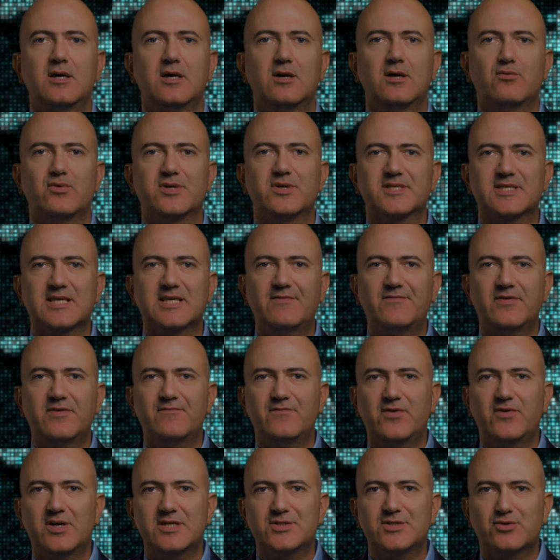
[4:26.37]
When something
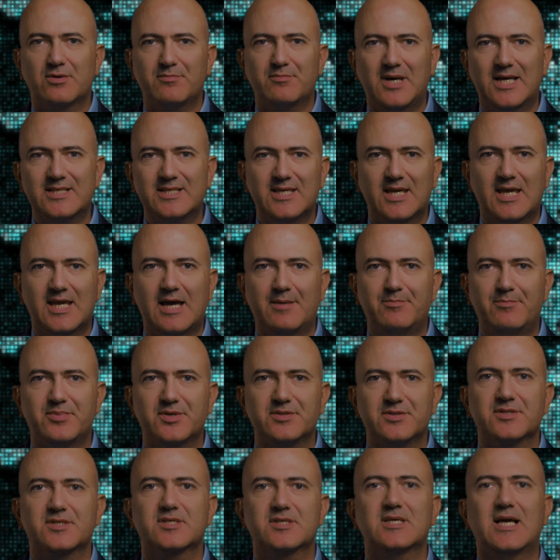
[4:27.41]
very dramatic
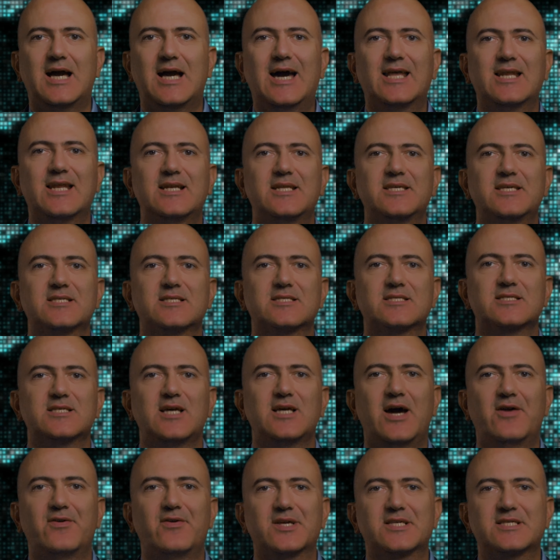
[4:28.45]
happens, analysts
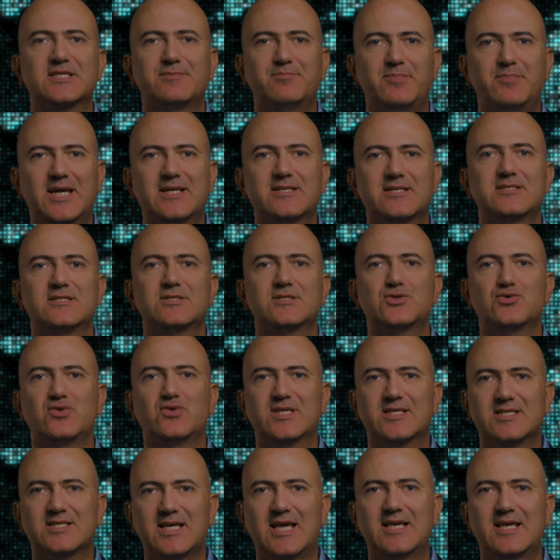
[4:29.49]
are expected to
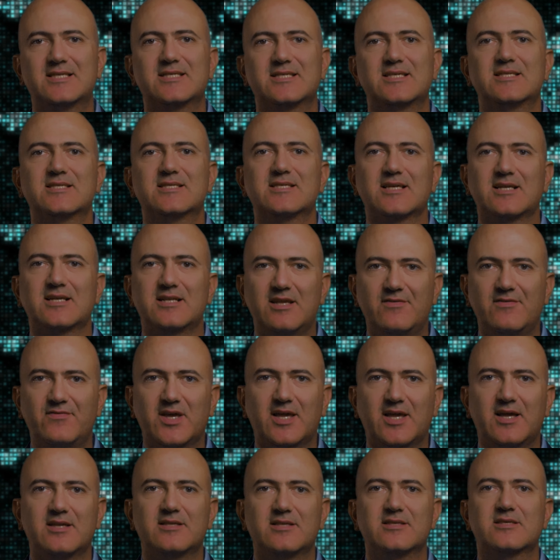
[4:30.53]
assess its
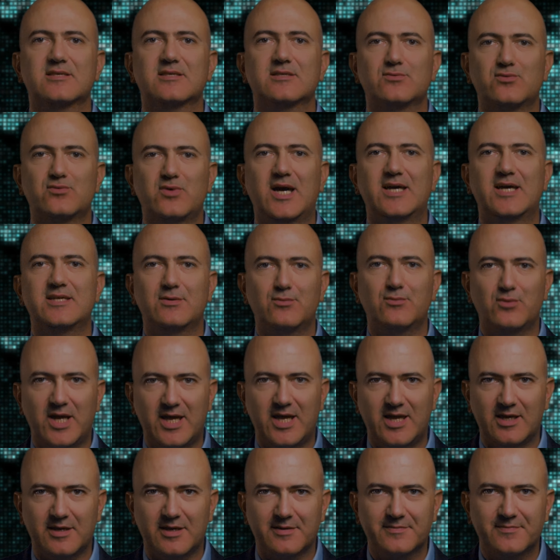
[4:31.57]
significance right
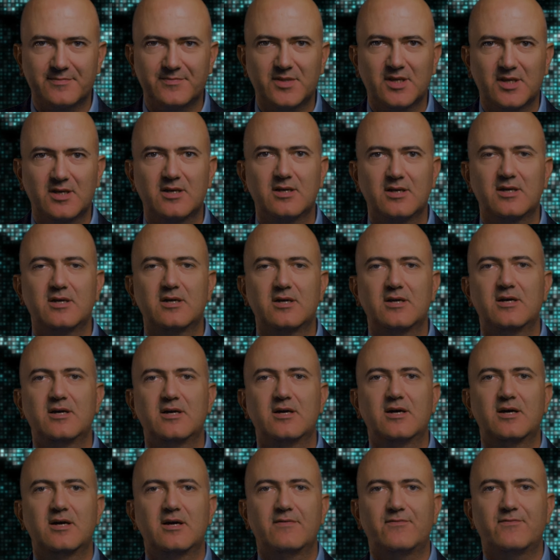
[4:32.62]
away.
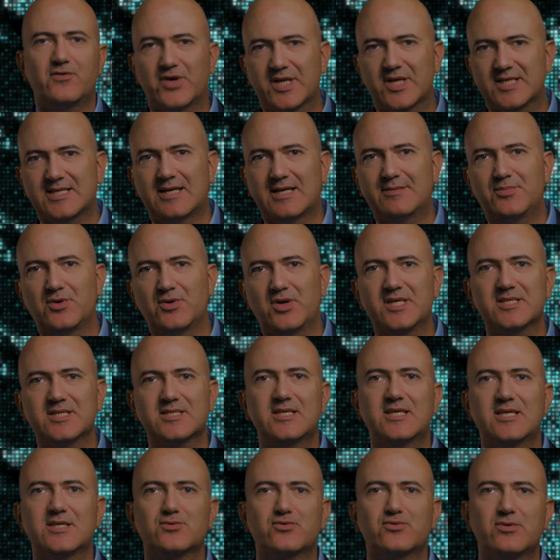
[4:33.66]
For example, is
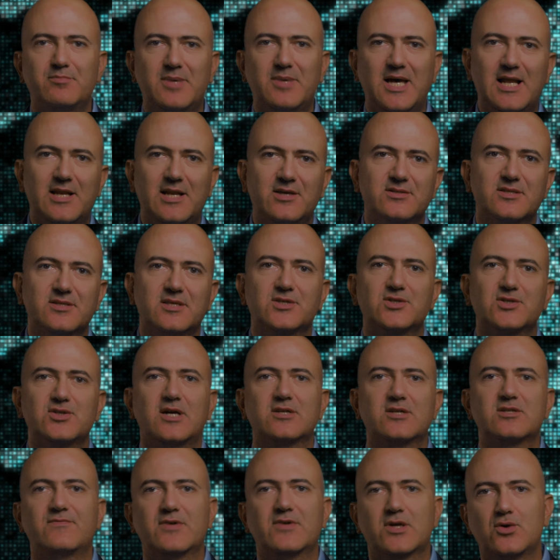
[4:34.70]
this rebellion the
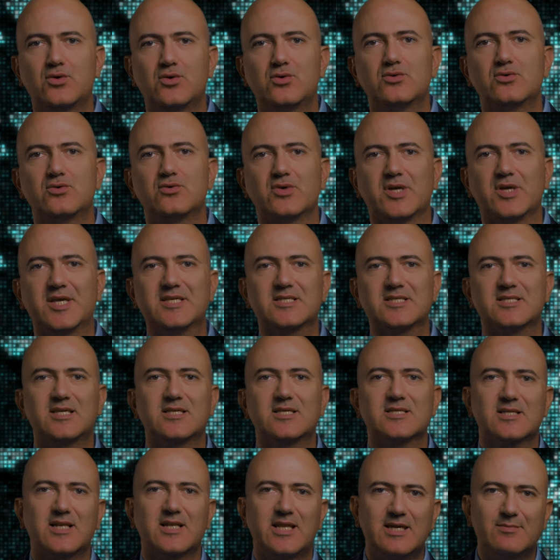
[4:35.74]
start of a coup? Is
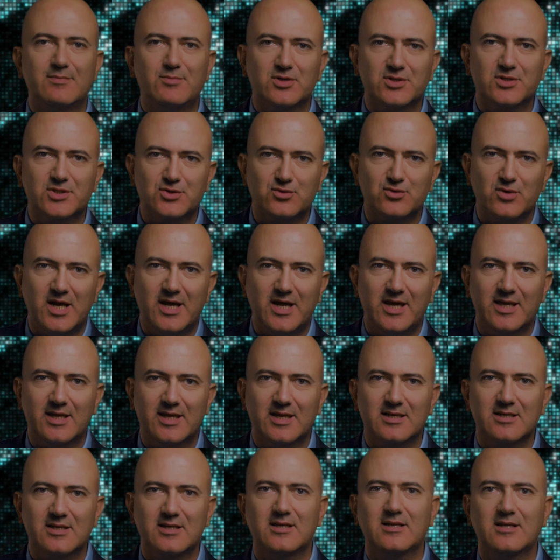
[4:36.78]
this labor
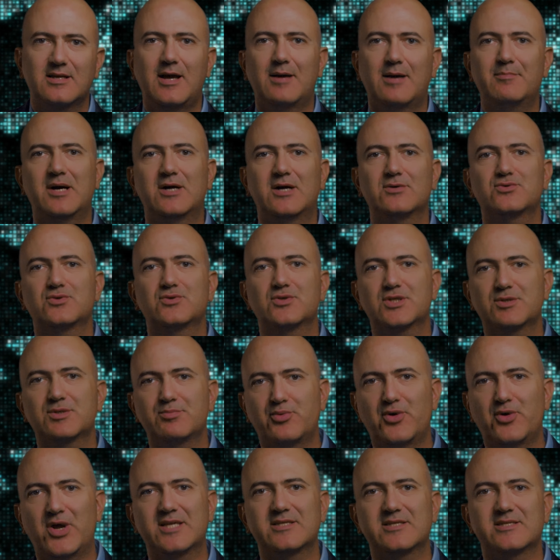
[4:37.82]
strike about to
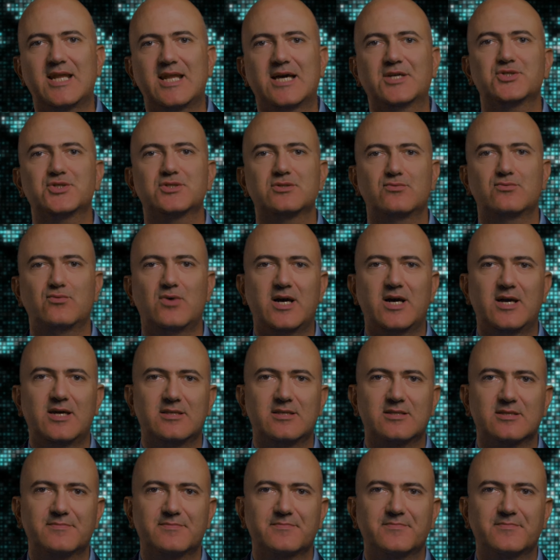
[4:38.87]
spread nationwide?